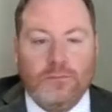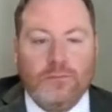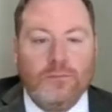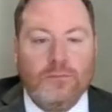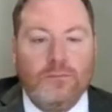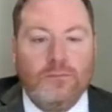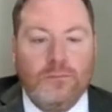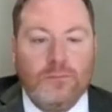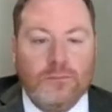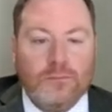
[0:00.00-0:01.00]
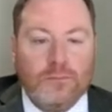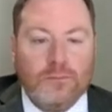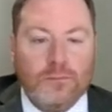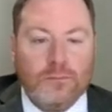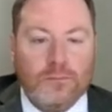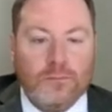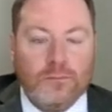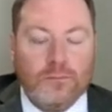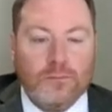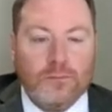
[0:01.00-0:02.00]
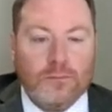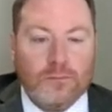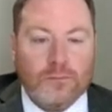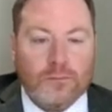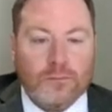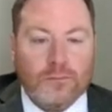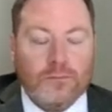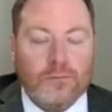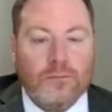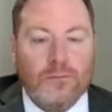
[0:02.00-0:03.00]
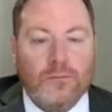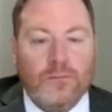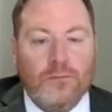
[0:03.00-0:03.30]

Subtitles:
No words are spoken by the person on screen.